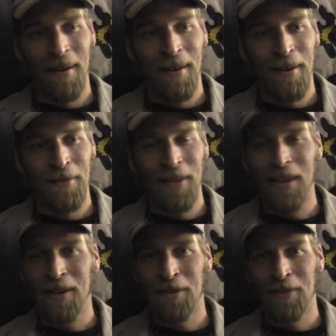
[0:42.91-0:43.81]
of
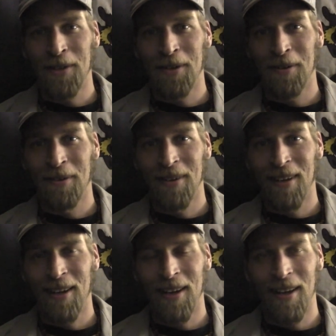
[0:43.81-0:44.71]
the interview,
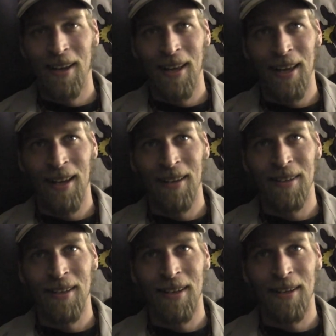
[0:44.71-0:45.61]

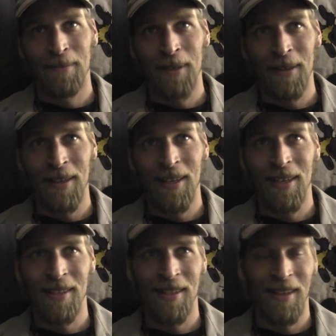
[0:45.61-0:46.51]
and uh, I think
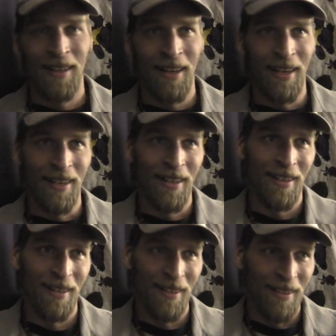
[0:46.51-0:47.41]
it's at like,
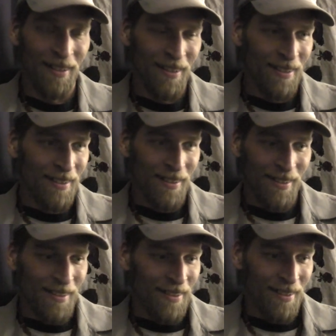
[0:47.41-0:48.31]

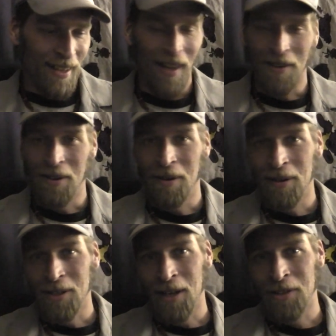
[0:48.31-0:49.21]
I don't know,
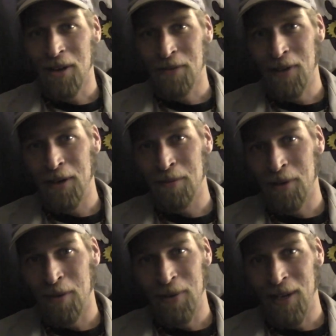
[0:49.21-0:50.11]
I'll, I'll try to find it and
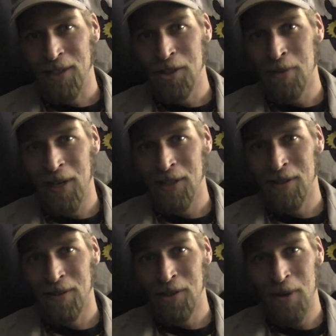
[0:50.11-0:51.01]
put it up there, like two
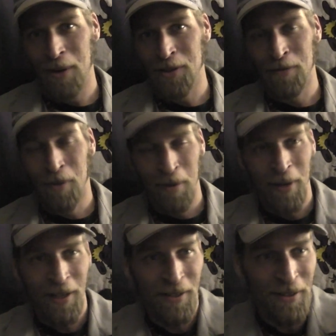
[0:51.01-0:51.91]
minutes, two hours and forty
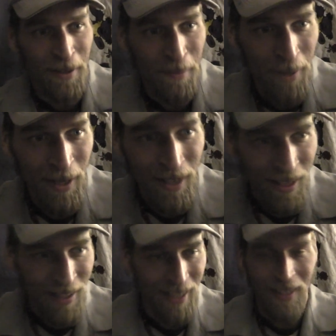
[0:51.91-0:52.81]
minutes or something, but
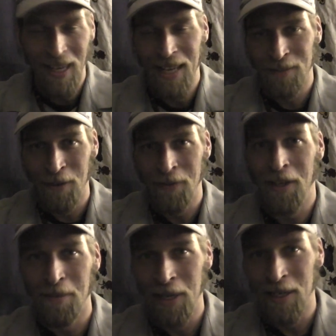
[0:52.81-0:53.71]
it's like the last
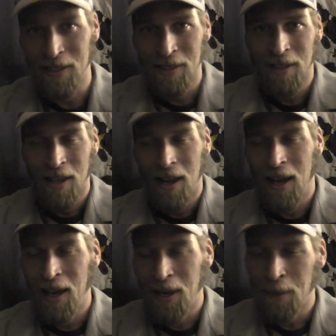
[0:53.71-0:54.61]
fifteen minutes.
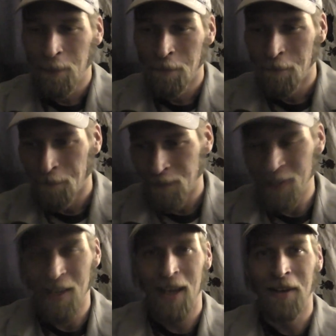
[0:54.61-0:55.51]
Uh,
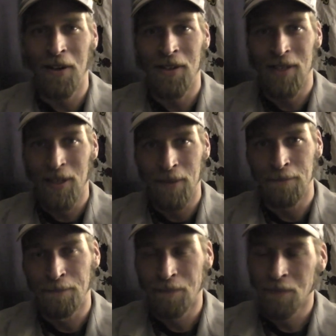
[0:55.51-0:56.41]
this guy calls in
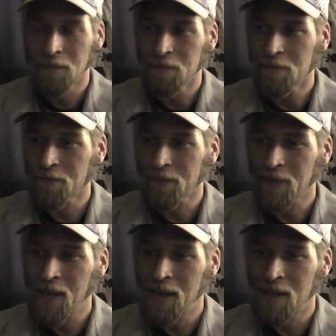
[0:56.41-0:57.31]

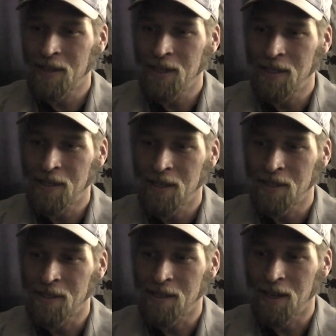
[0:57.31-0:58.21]
and he
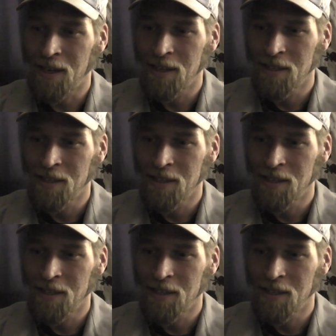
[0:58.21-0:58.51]
says, uh,